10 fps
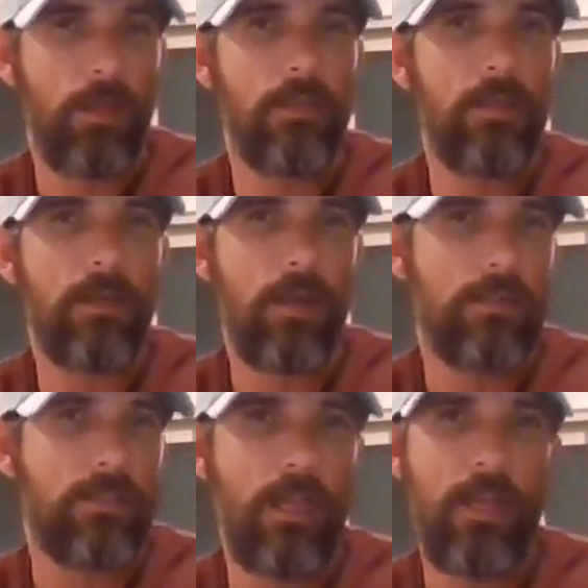and they
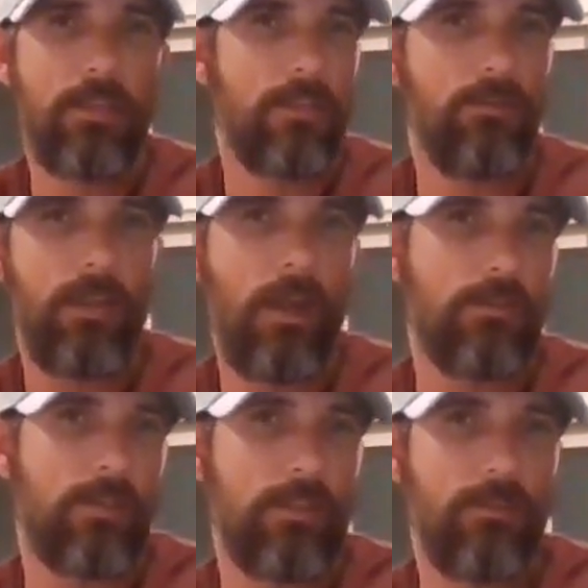cost tens of
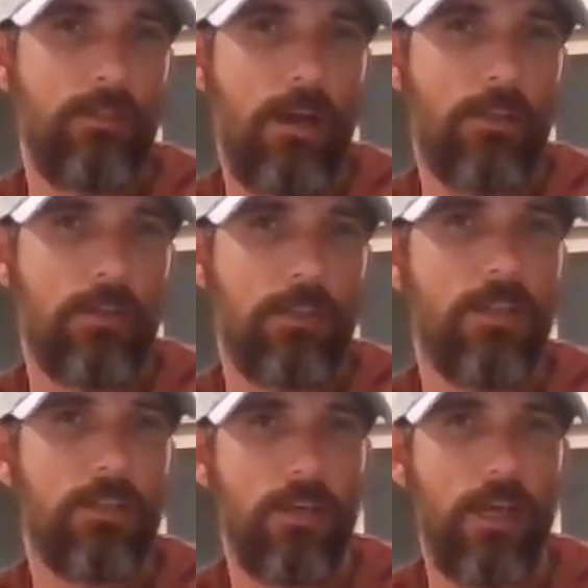thousands of dollars
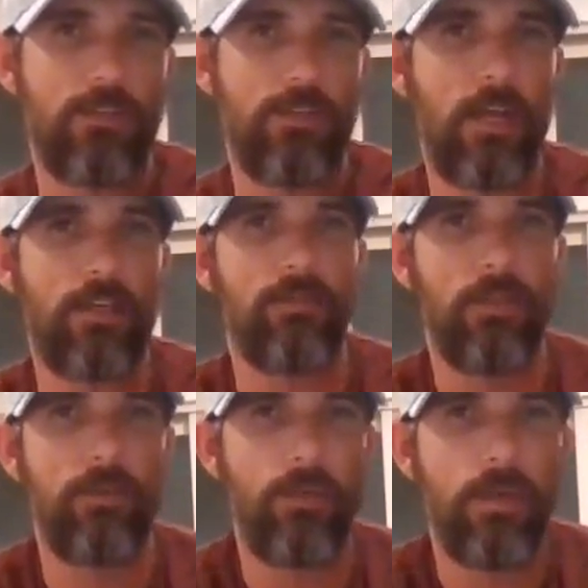because they're actually
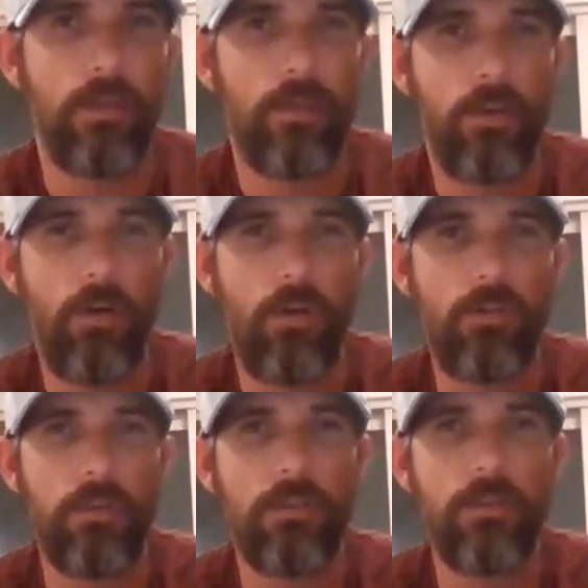actively running. All
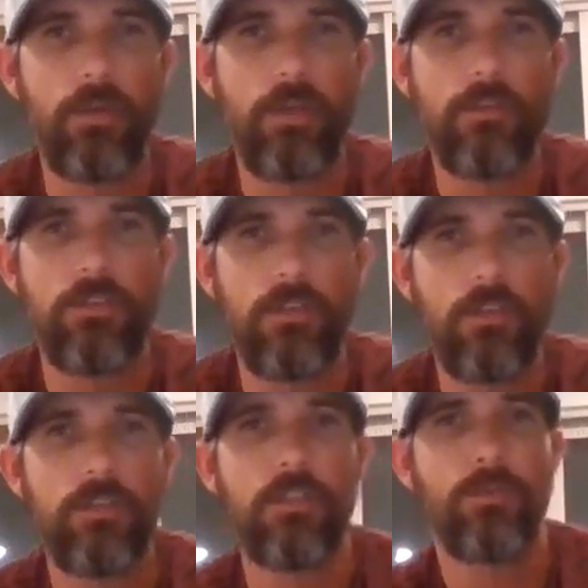you're doing is
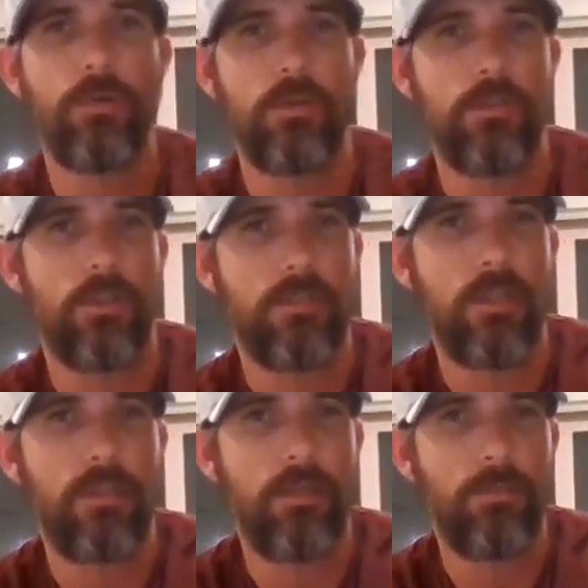you're just
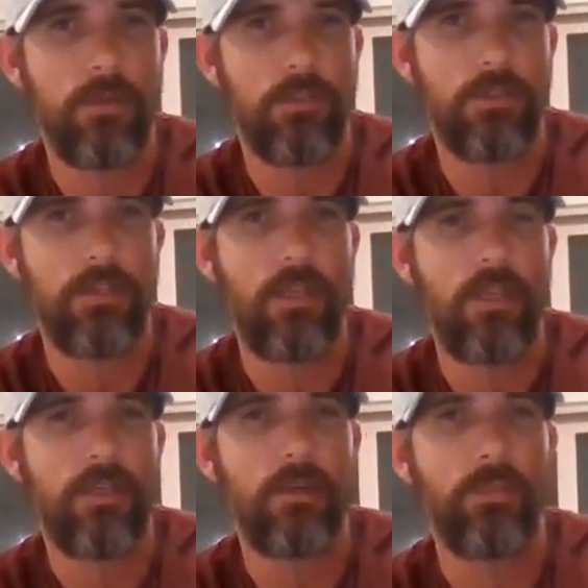purchasing
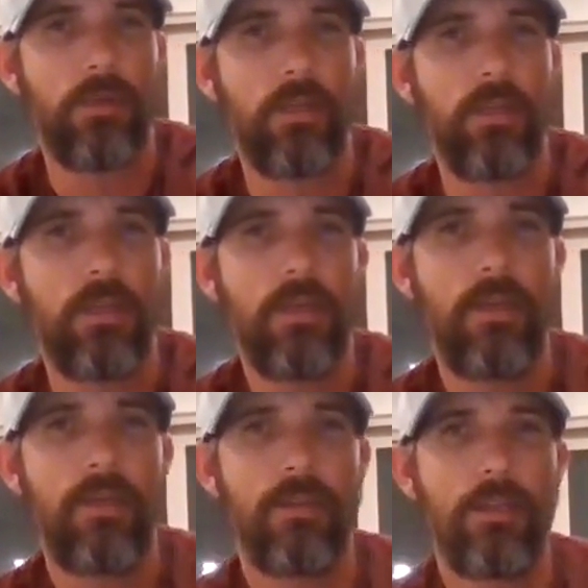a company
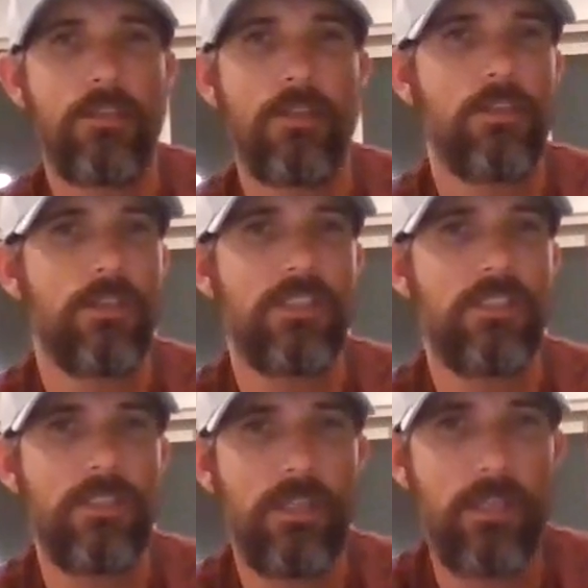that's
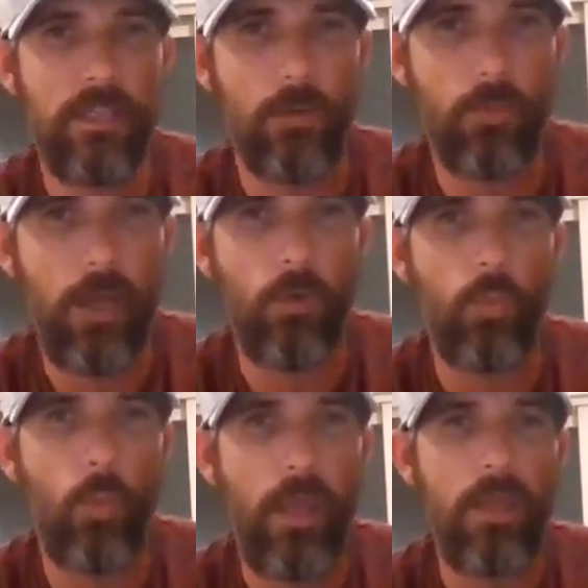just sitting
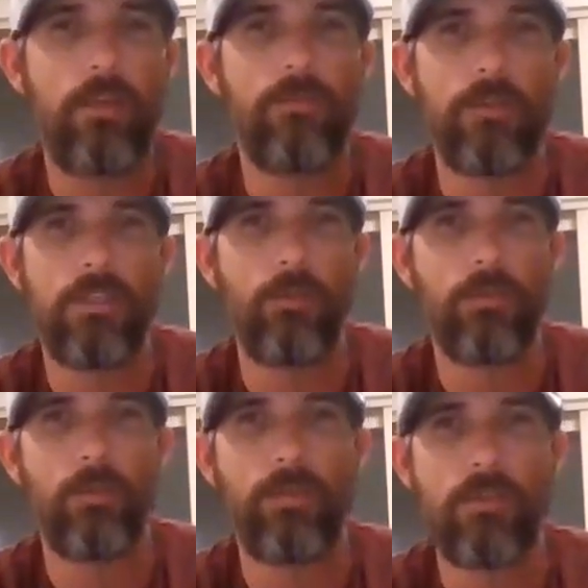around waiting for
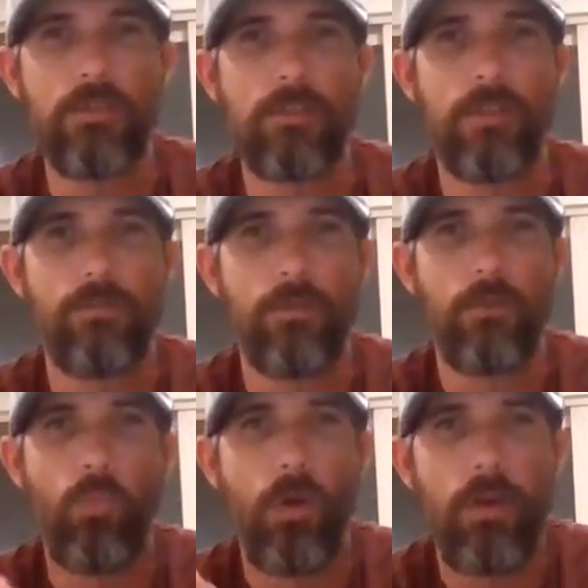someone to purchase it for
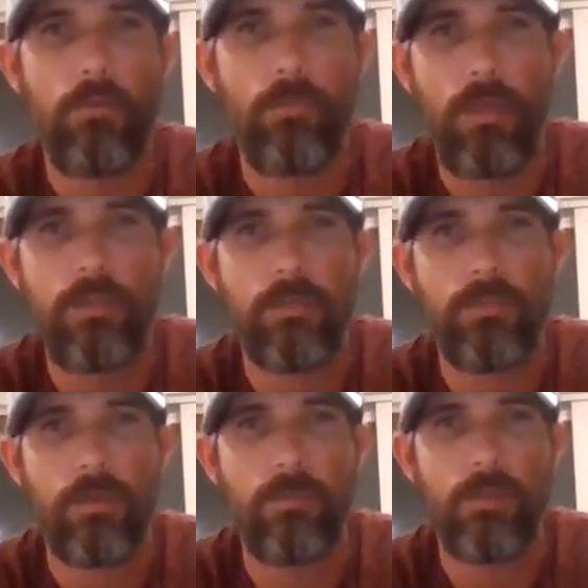one
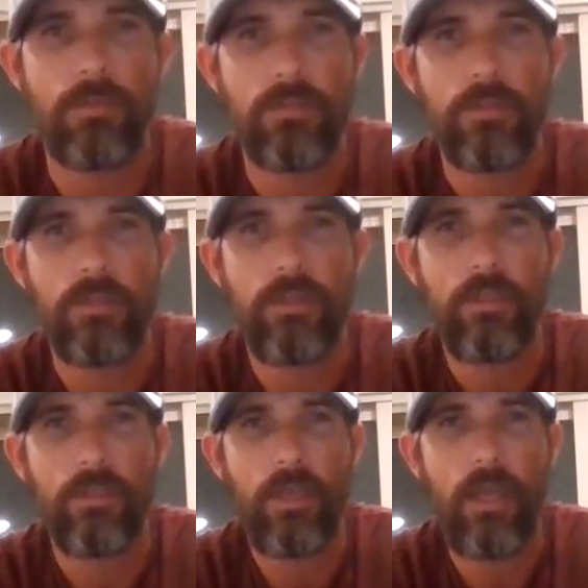major purpose:
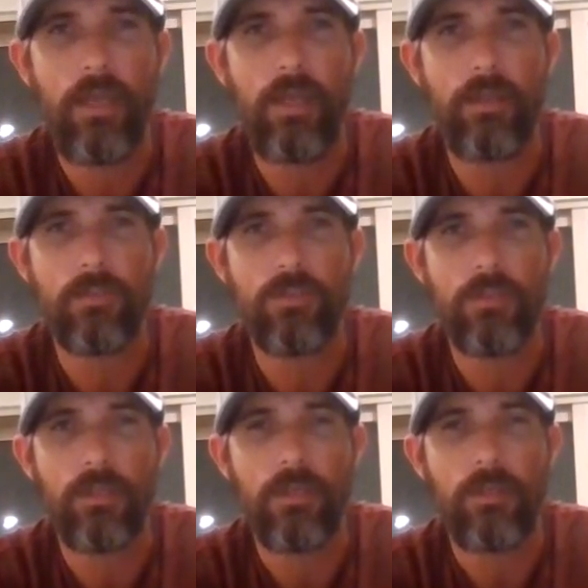
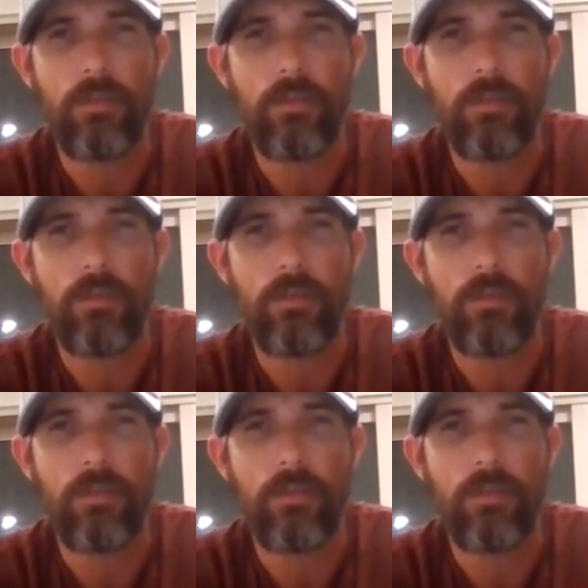age.